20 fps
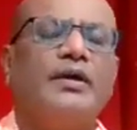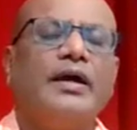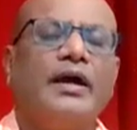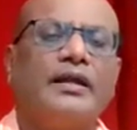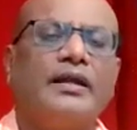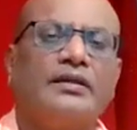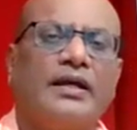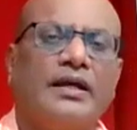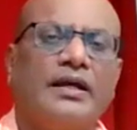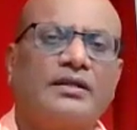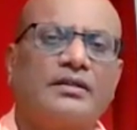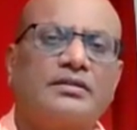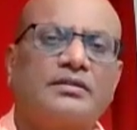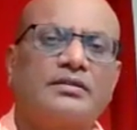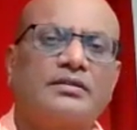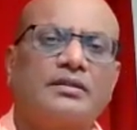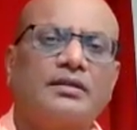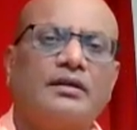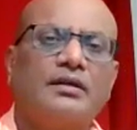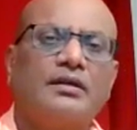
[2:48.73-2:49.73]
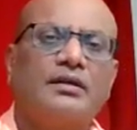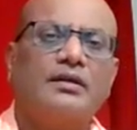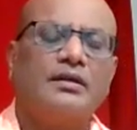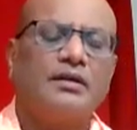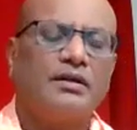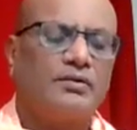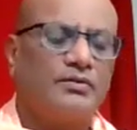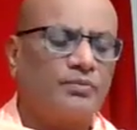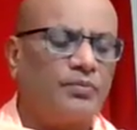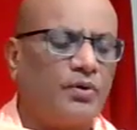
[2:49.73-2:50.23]
And that's
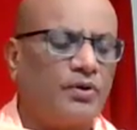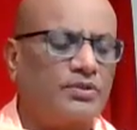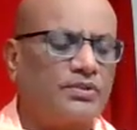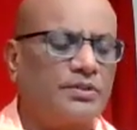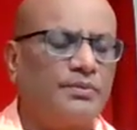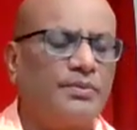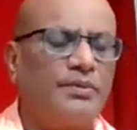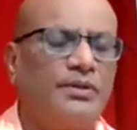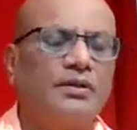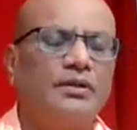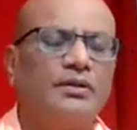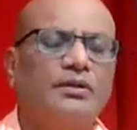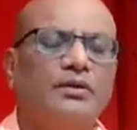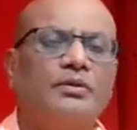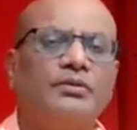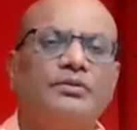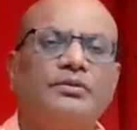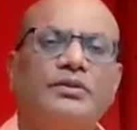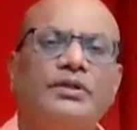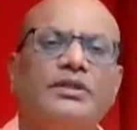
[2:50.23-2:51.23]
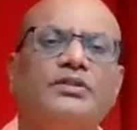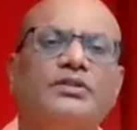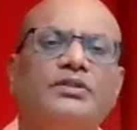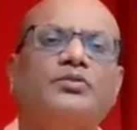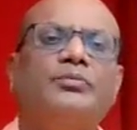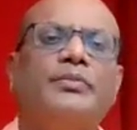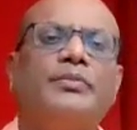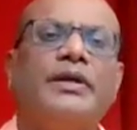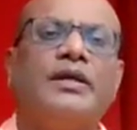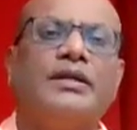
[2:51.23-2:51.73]
possible only
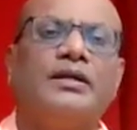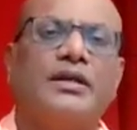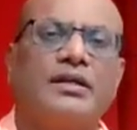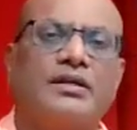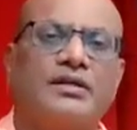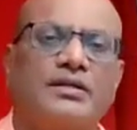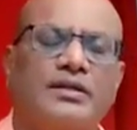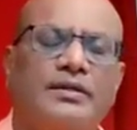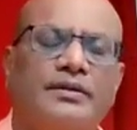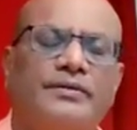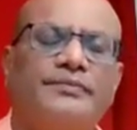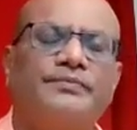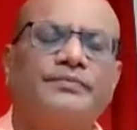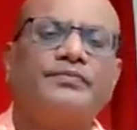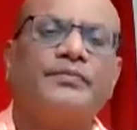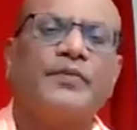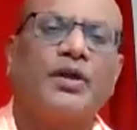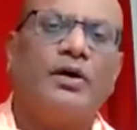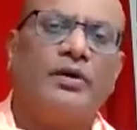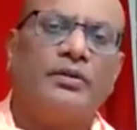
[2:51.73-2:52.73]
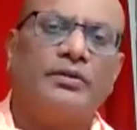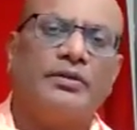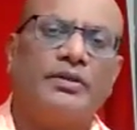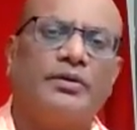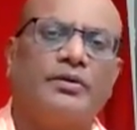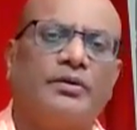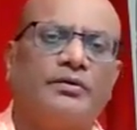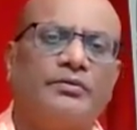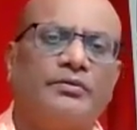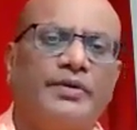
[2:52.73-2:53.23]
through meditation on
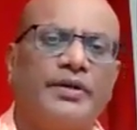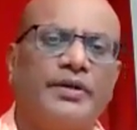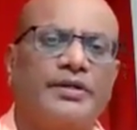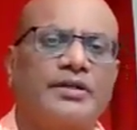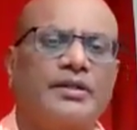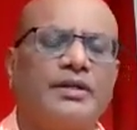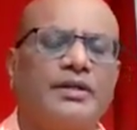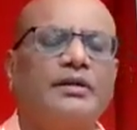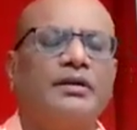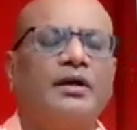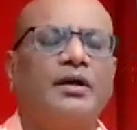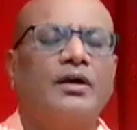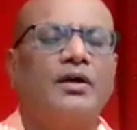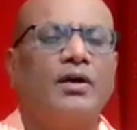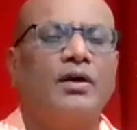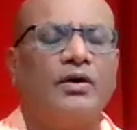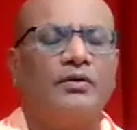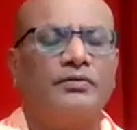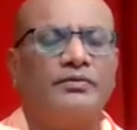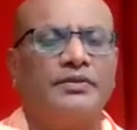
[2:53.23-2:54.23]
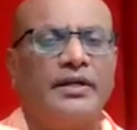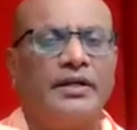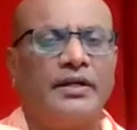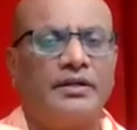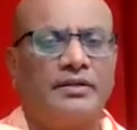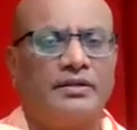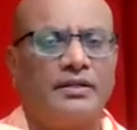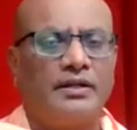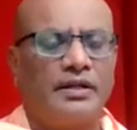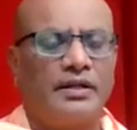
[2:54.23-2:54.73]
the conviction of the
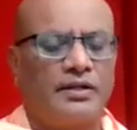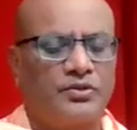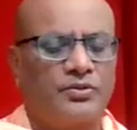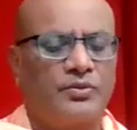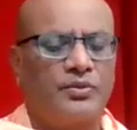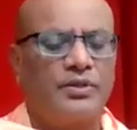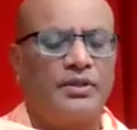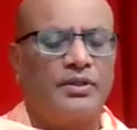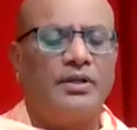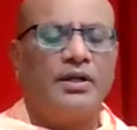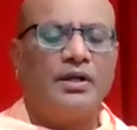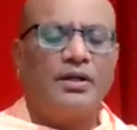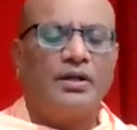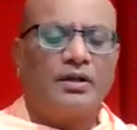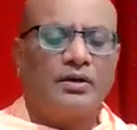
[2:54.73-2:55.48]
intellectual